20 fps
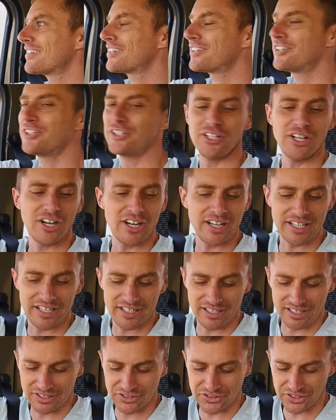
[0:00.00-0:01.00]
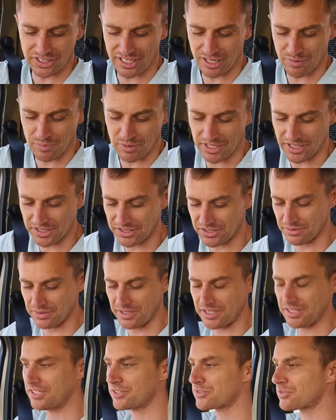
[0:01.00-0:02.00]
could not hit 100. Am I
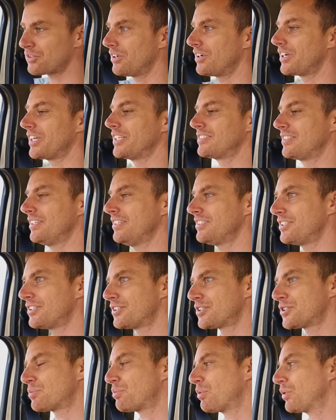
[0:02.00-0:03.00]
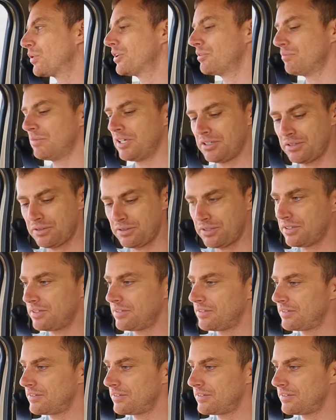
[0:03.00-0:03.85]
doing this wrong? Is this a sport mode?